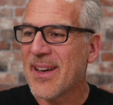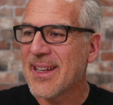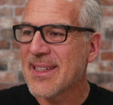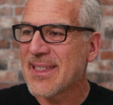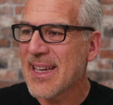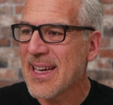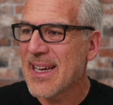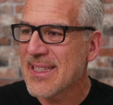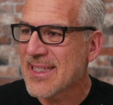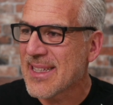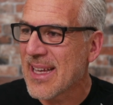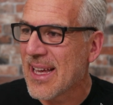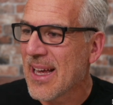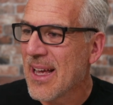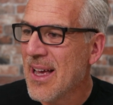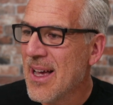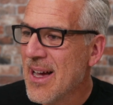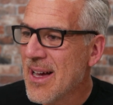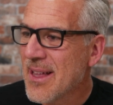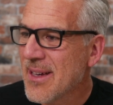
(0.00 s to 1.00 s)

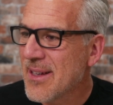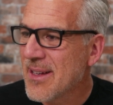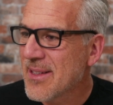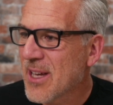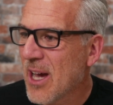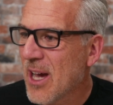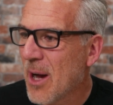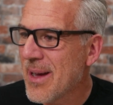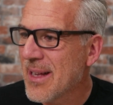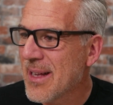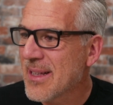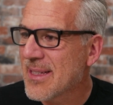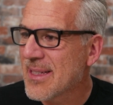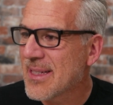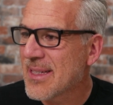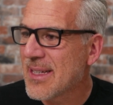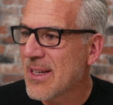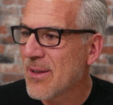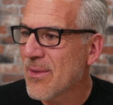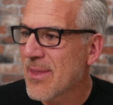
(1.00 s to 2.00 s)
Fantastic. Those comments are
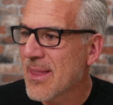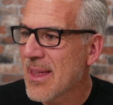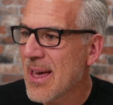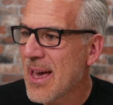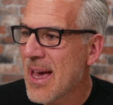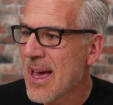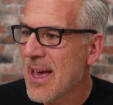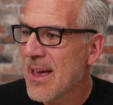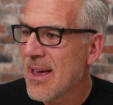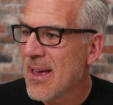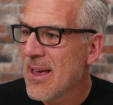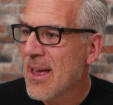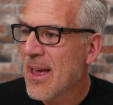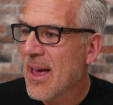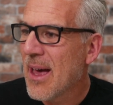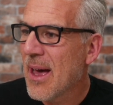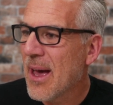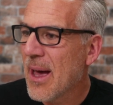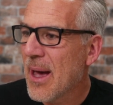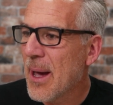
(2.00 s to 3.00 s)
still there.
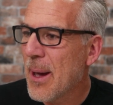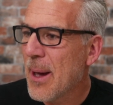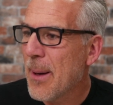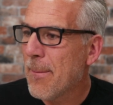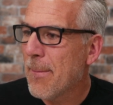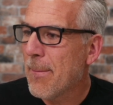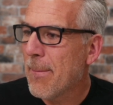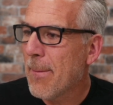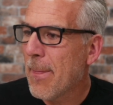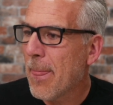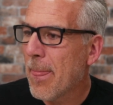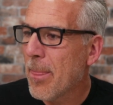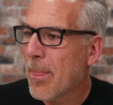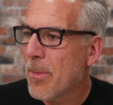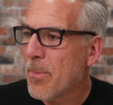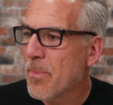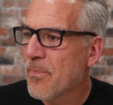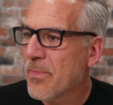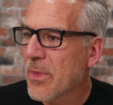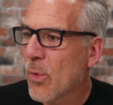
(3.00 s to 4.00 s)

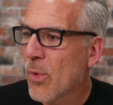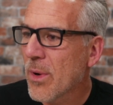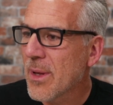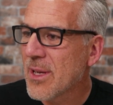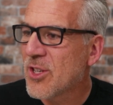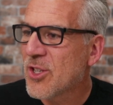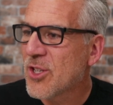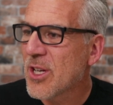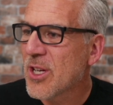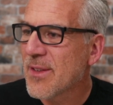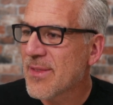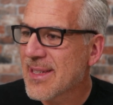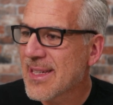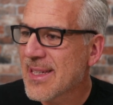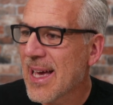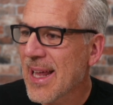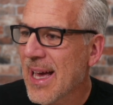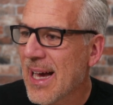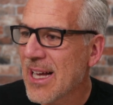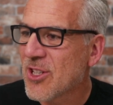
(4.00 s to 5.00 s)
What I should have
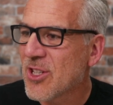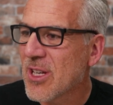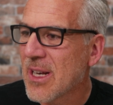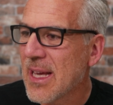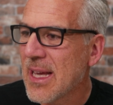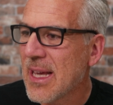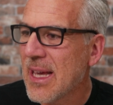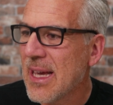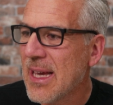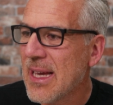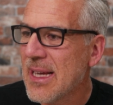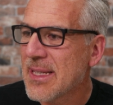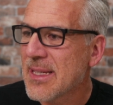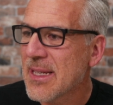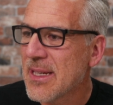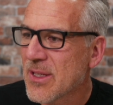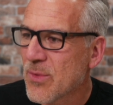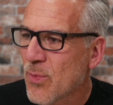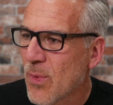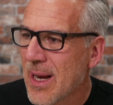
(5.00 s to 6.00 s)
said actually is,
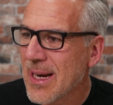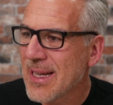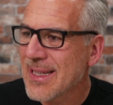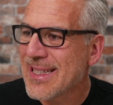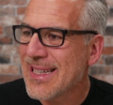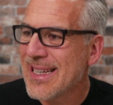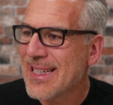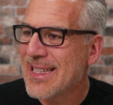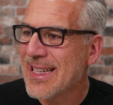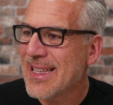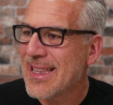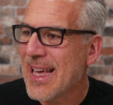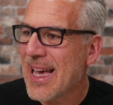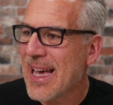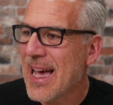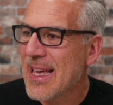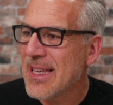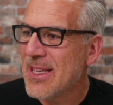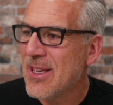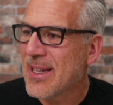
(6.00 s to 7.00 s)
as well as hitting
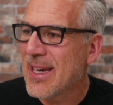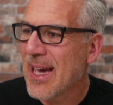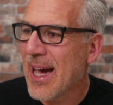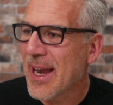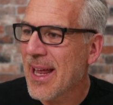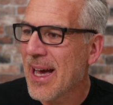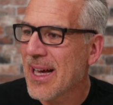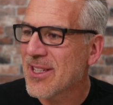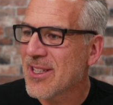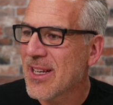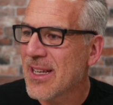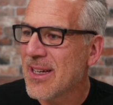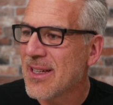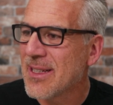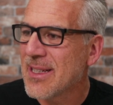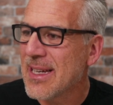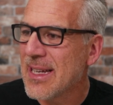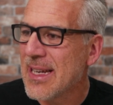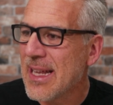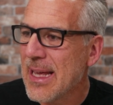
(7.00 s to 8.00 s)
there, you can actually
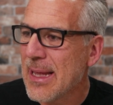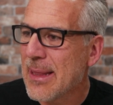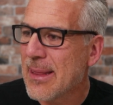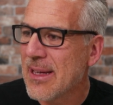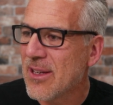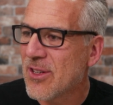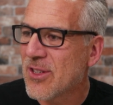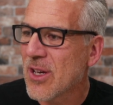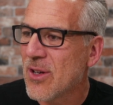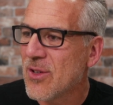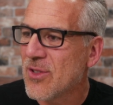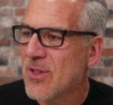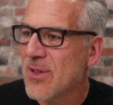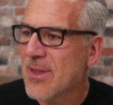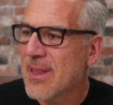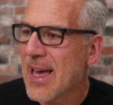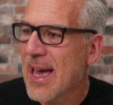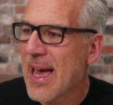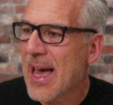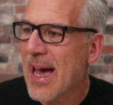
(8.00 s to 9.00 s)
underneath, it shows
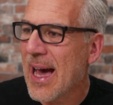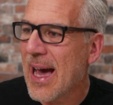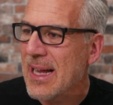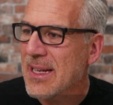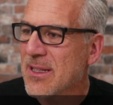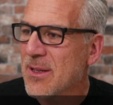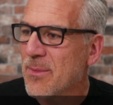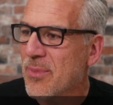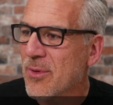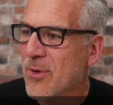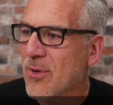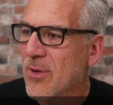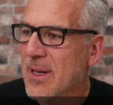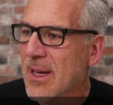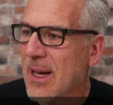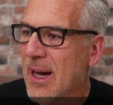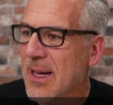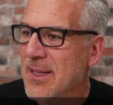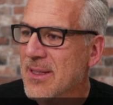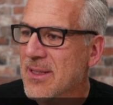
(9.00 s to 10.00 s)
you there, add to
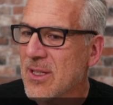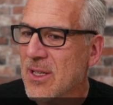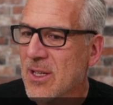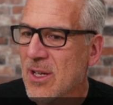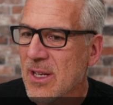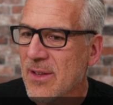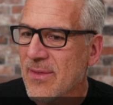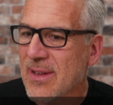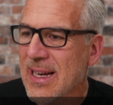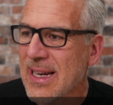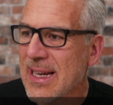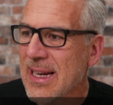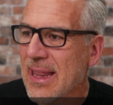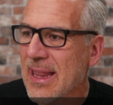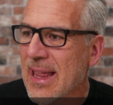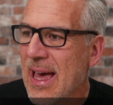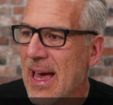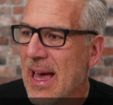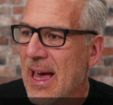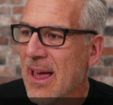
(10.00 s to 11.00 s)
broadcast. You could have
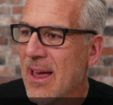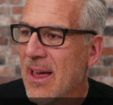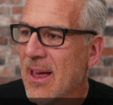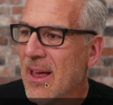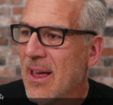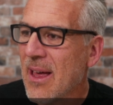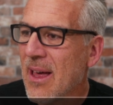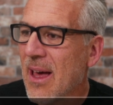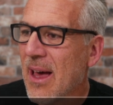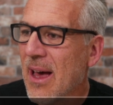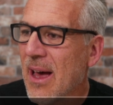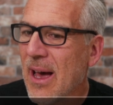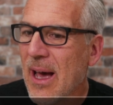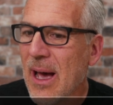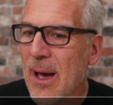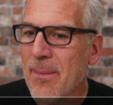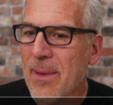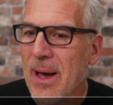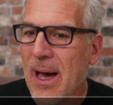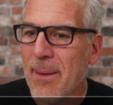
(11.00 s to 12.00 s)
clicked there
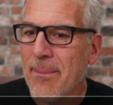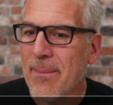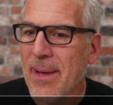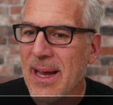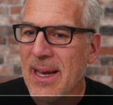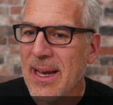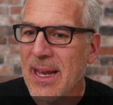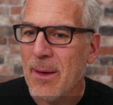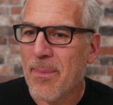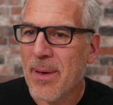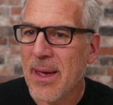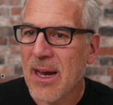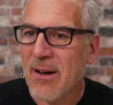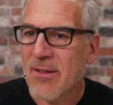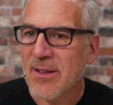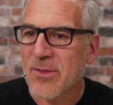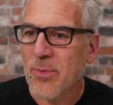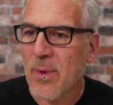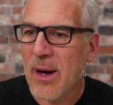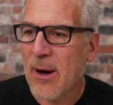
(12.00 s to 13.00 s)
and made it
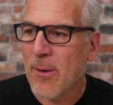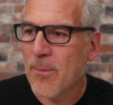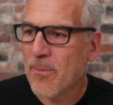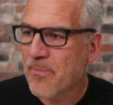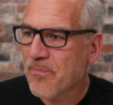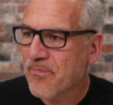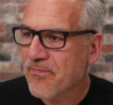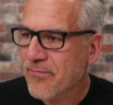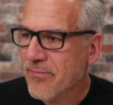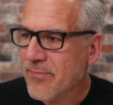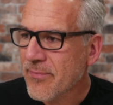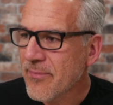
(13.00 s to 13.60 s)
appear as well.